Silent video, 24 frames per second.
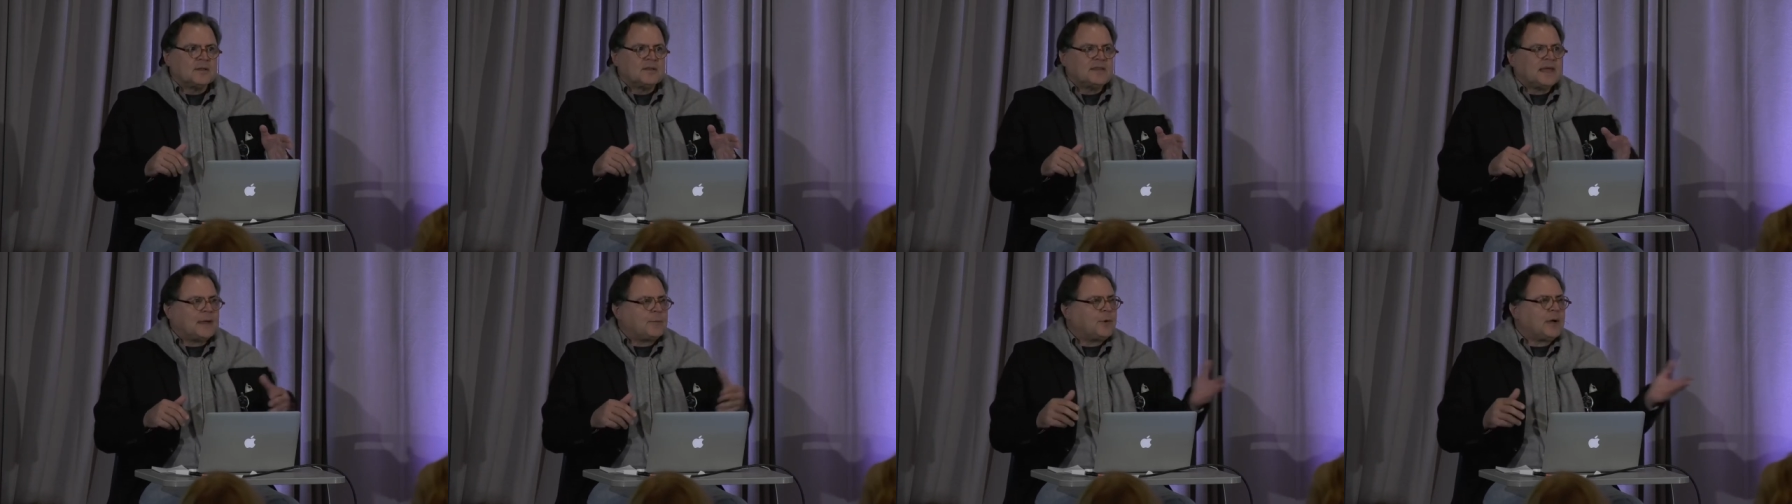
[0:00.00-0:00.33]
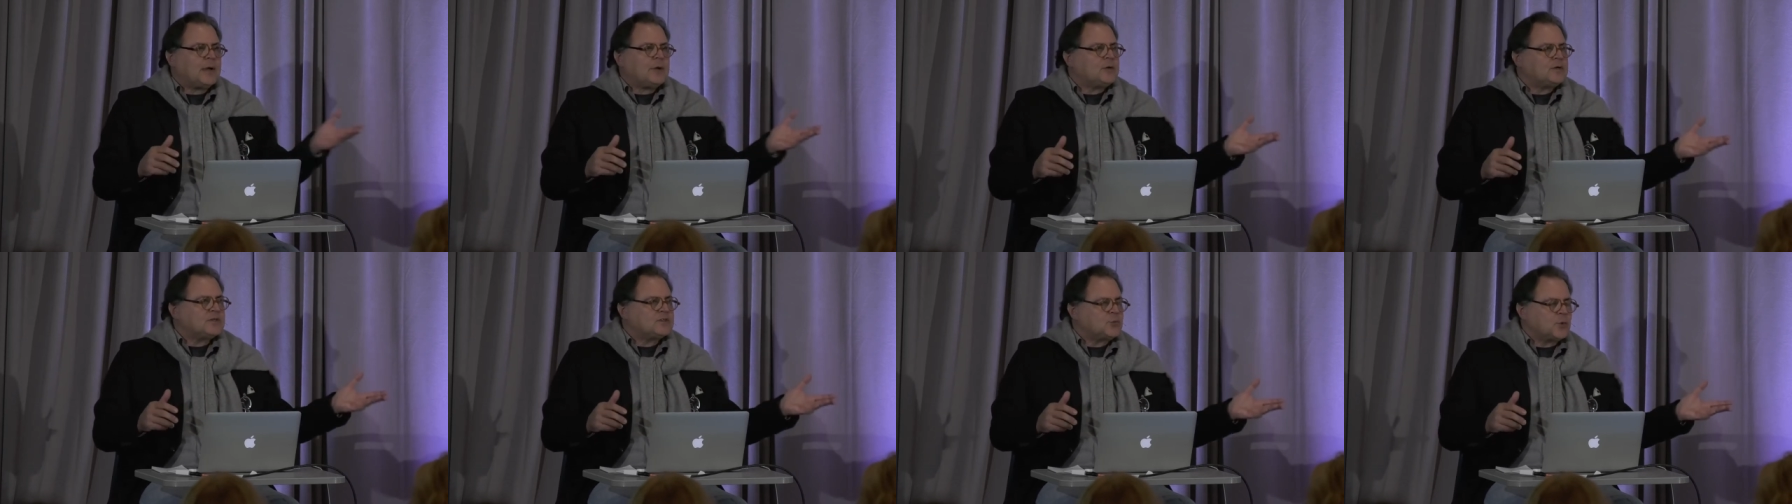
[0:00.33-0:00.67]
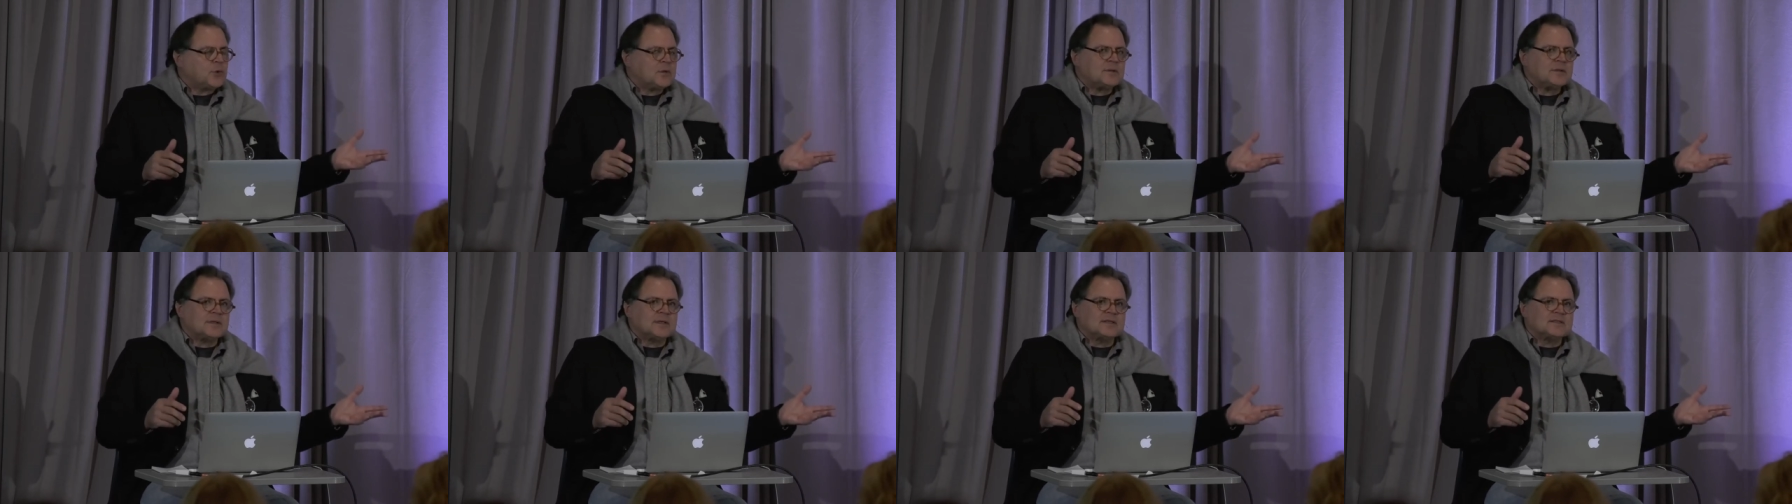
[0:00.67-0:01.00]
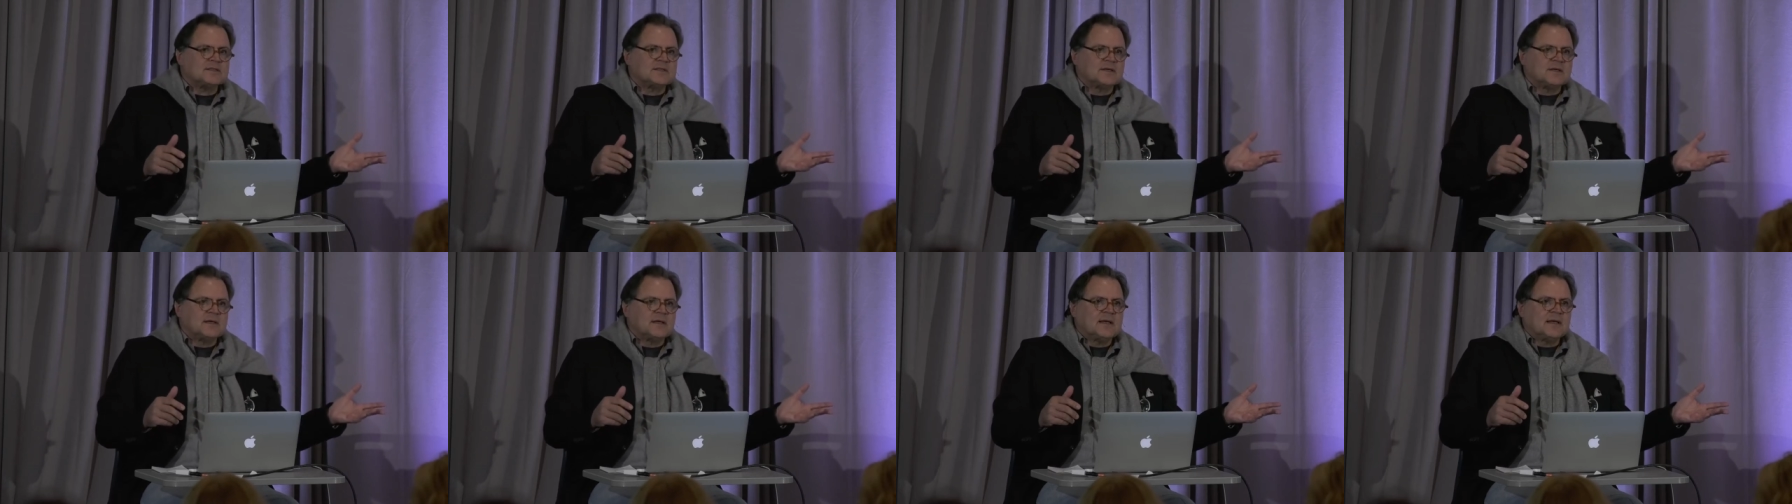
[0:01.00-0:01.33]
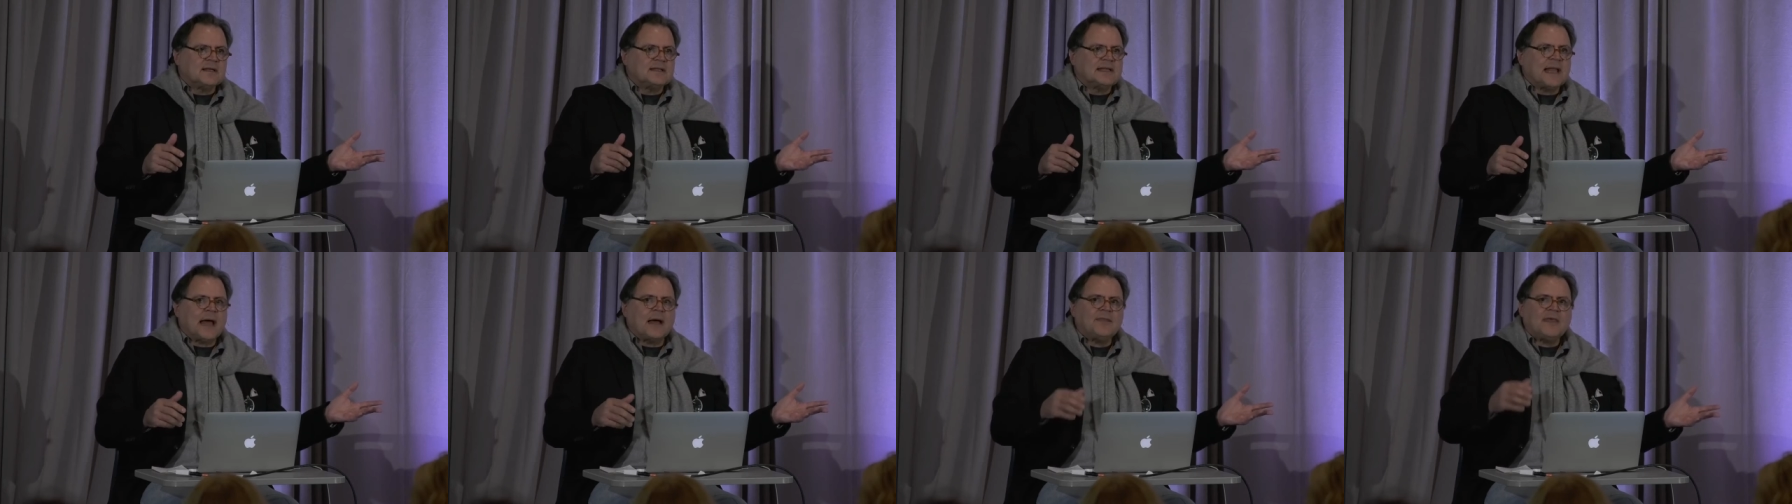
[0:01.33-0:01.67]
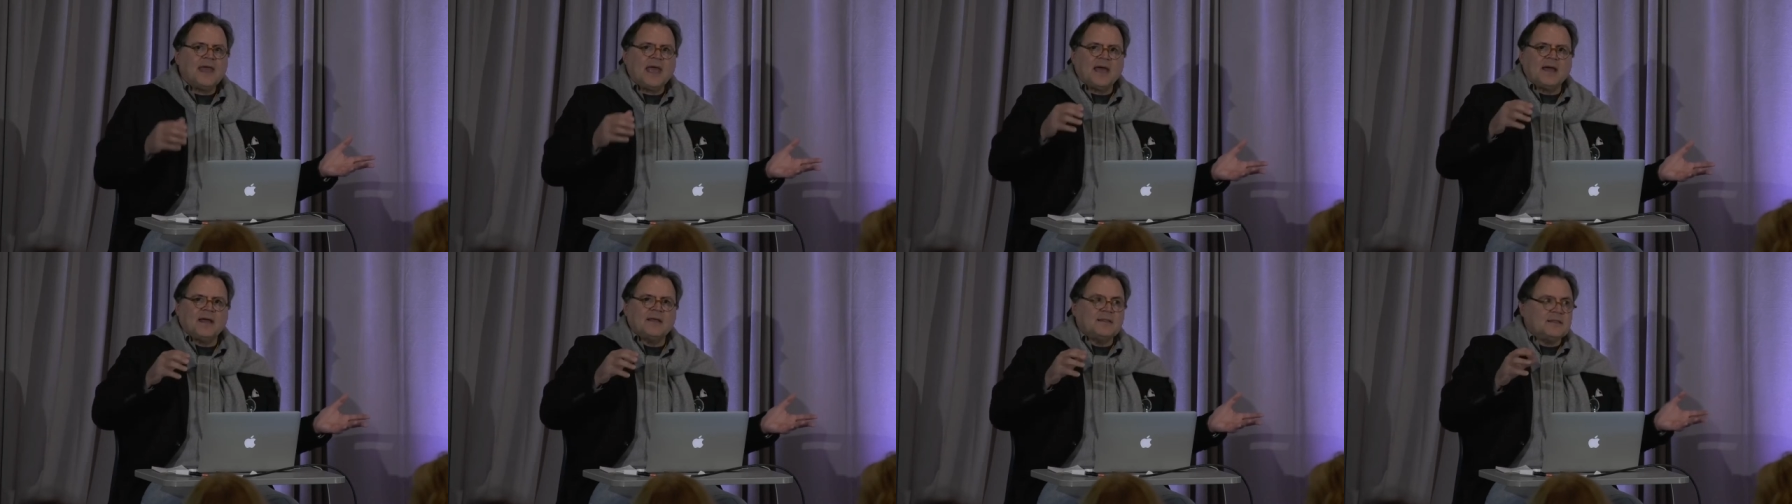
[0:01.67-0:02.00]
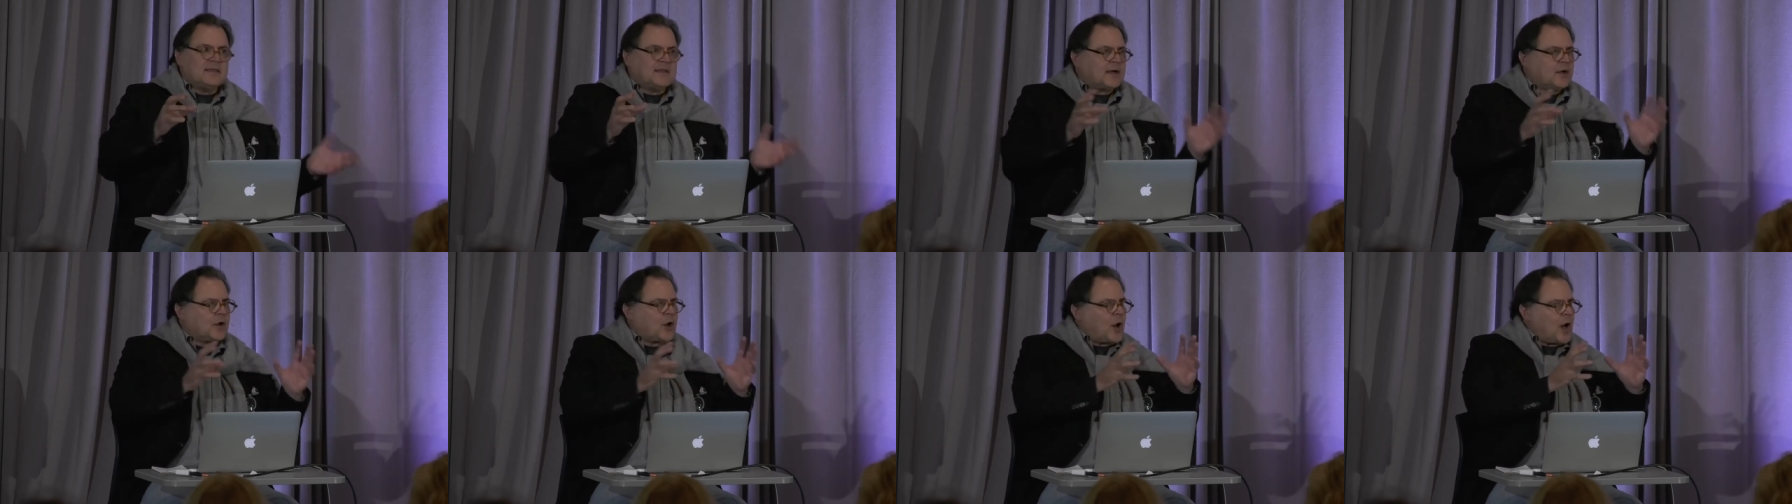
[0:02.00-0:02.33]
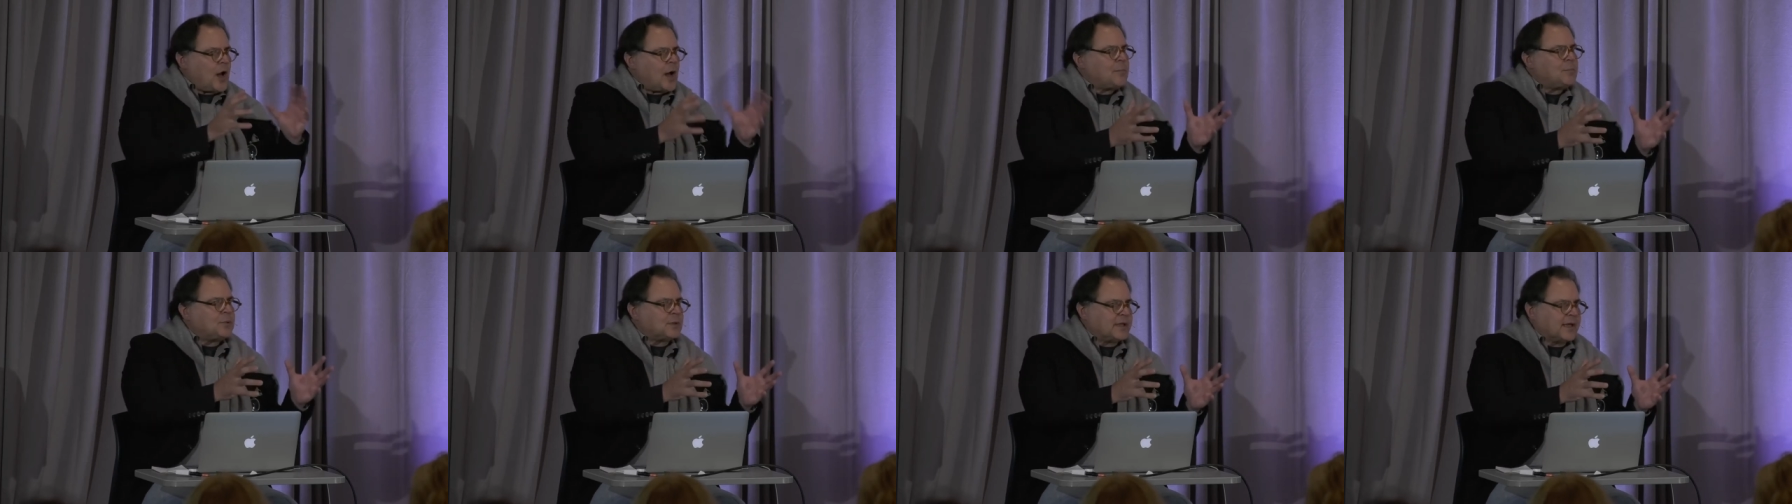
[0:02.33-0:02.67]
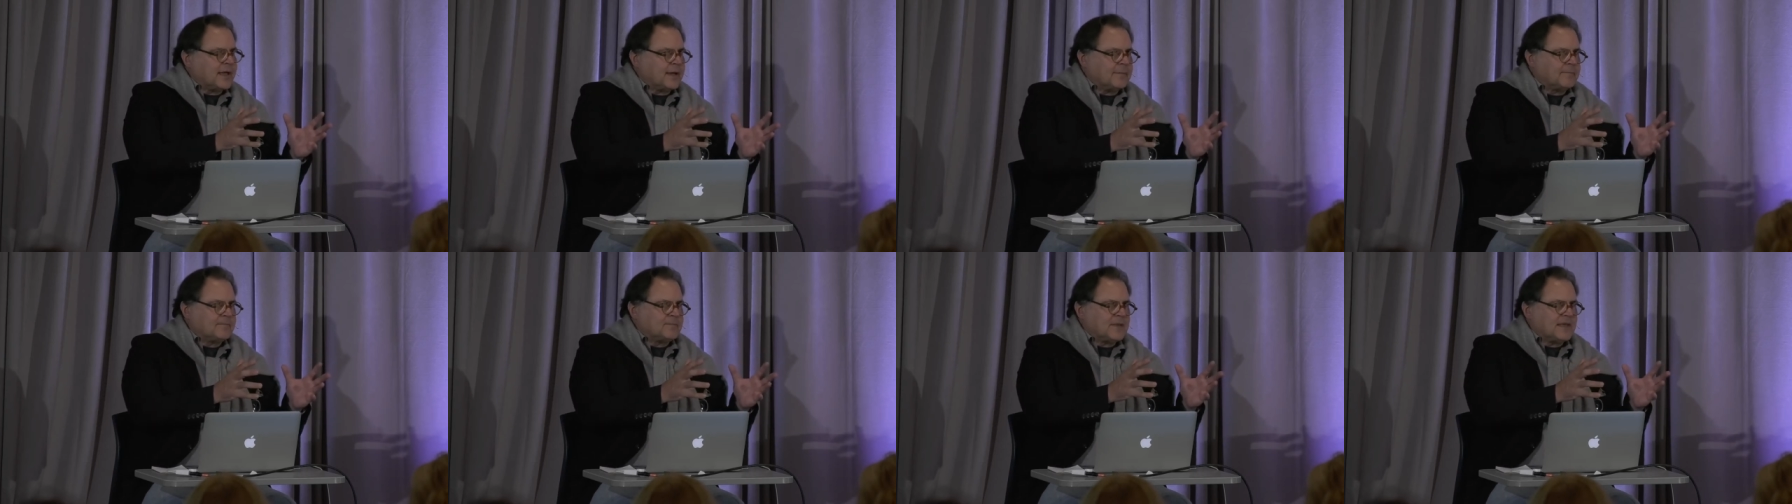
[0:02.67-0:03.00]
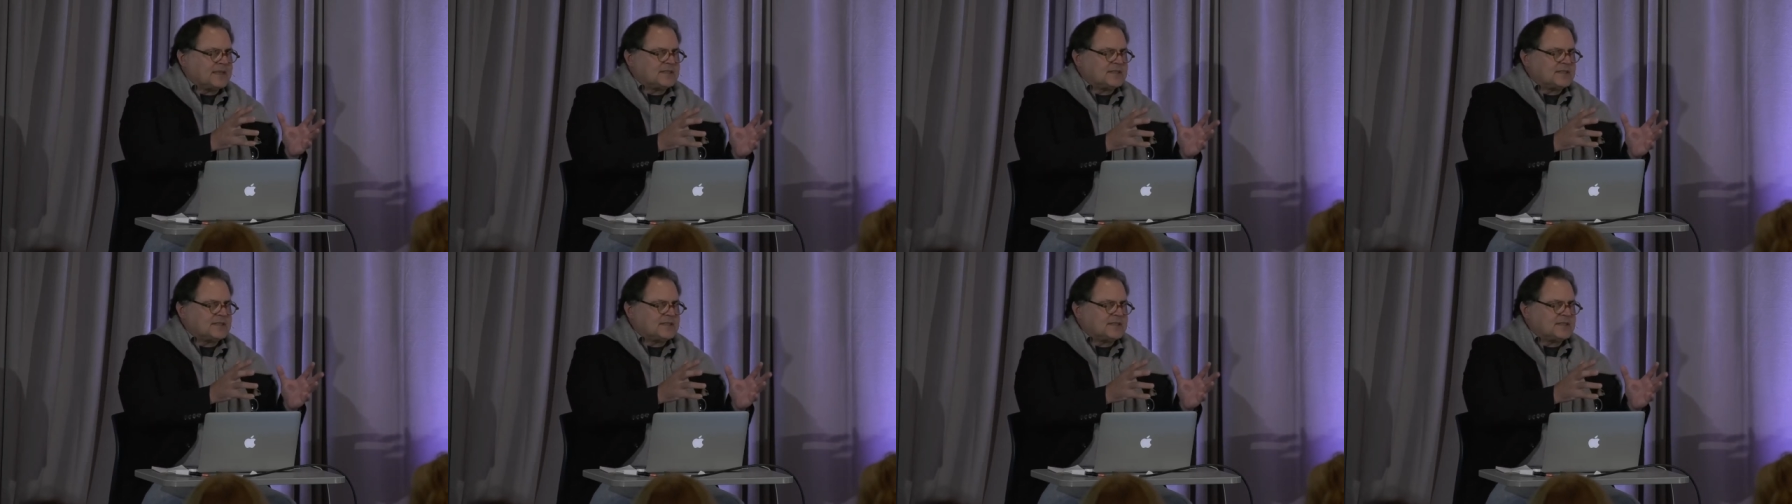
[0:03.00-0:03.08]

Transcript: that record is worthless. Now they they're cobbling.